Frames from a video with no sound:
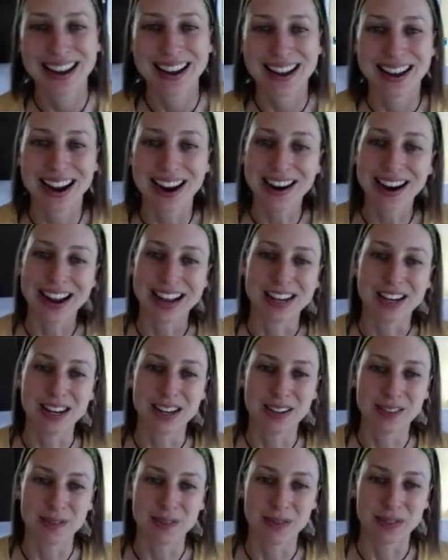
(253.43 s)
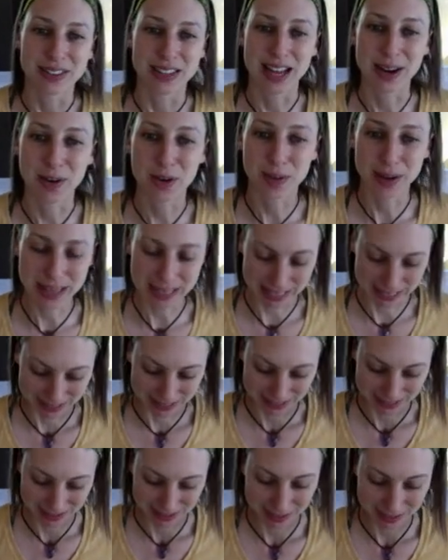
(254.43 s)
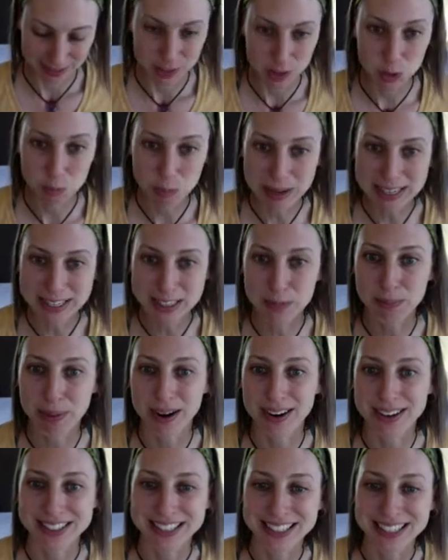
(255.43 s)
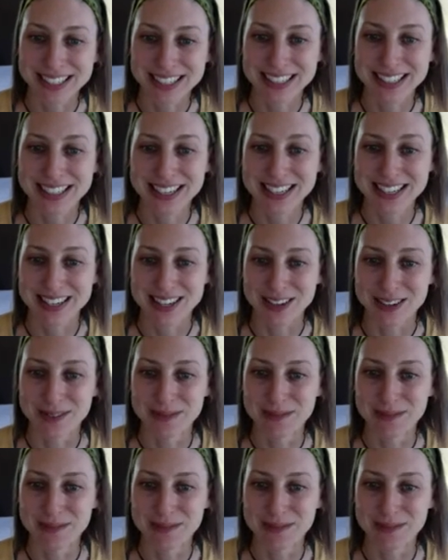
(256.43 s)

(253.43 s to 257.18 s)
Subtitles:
All right, now we're ready. Space bar to continue.